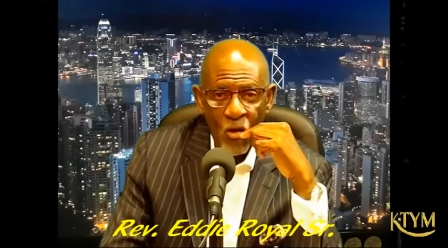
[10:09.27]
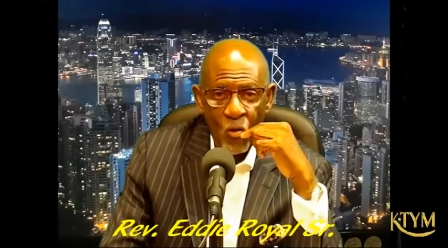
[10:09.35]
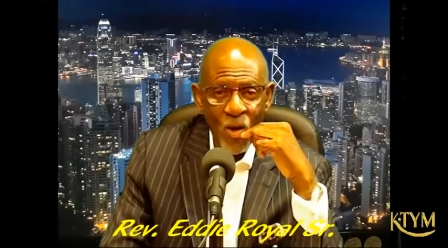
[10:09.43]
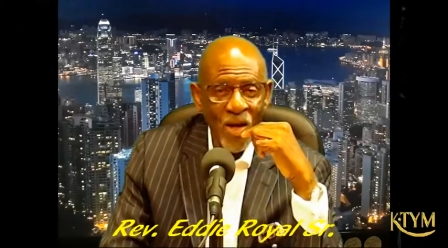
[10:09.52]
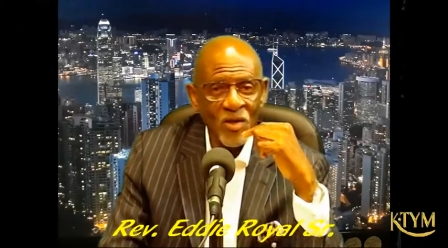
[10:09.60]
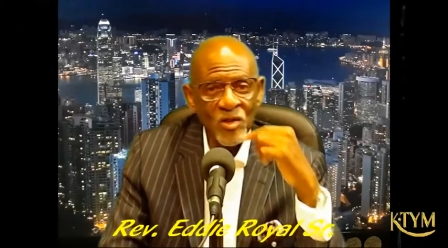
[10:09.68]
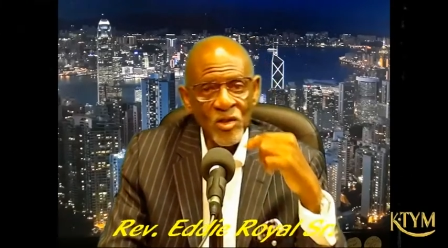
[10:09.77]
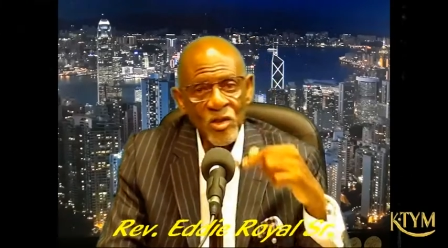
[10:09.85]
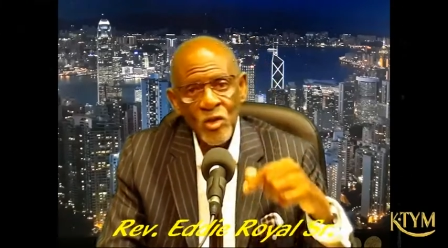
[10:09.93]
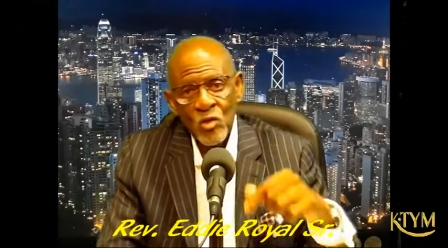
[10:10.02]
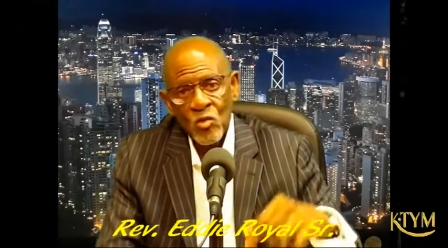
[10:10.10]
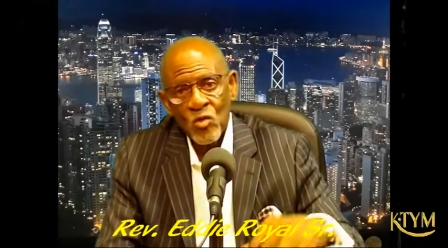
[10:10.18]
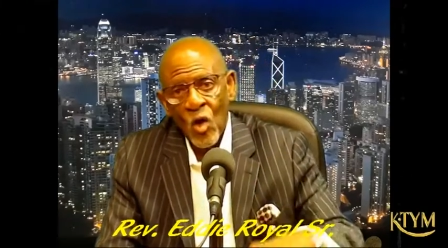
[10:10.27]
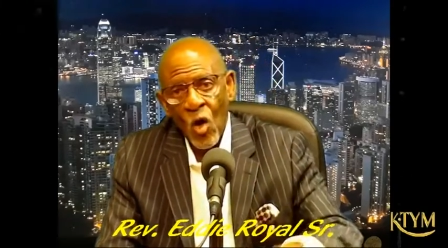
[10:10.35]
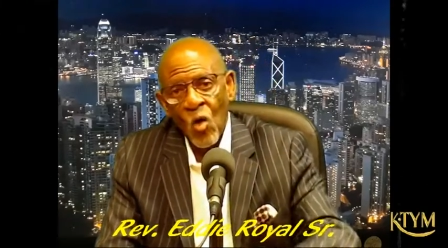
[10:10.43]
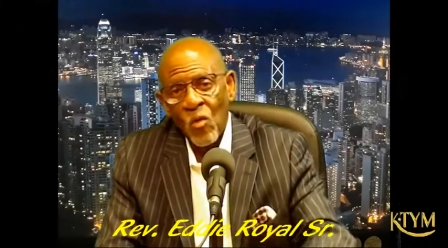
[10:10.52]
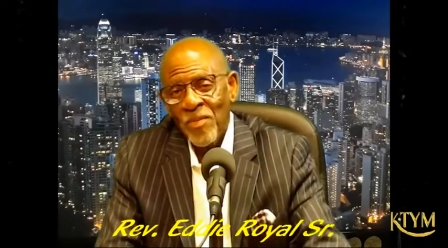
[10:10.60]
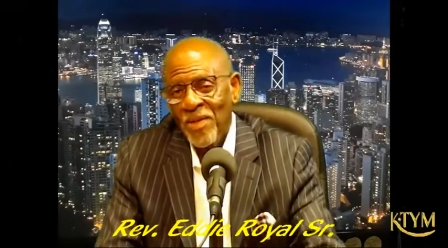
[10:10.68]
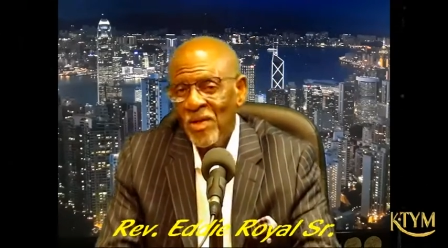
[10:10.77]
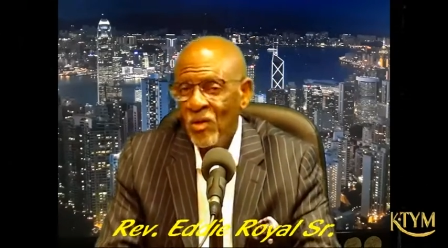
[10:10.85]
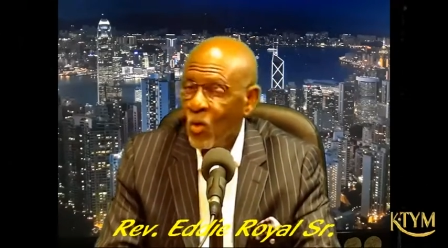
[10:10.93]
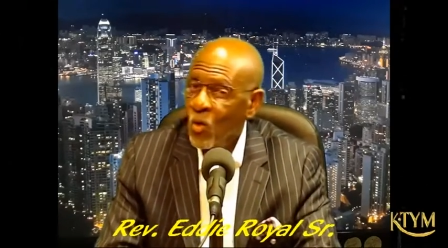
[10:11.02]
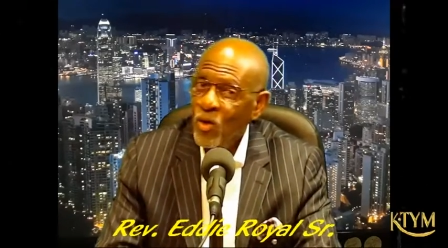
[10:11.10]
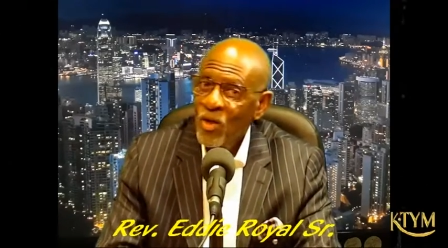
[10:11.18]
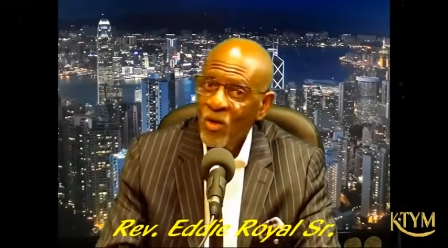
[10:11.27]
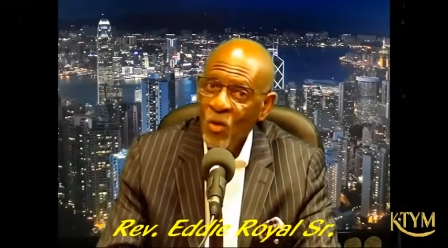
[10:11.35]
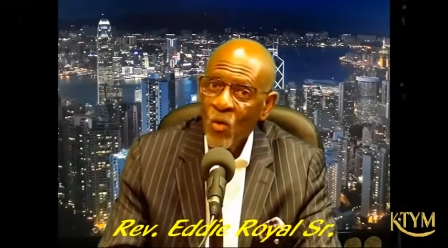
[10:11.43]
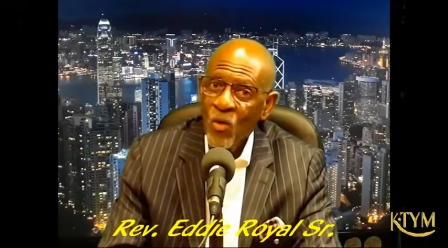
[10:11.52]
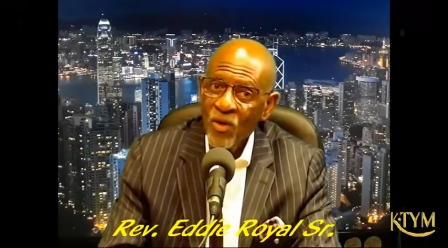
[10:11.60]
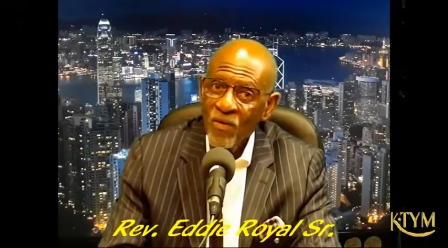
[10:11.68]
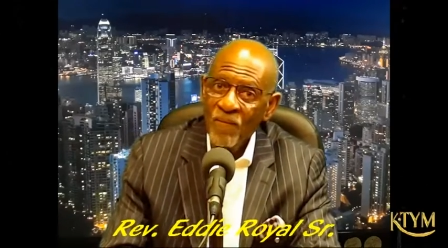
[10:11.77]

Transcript: why do you call me Lord, Lord?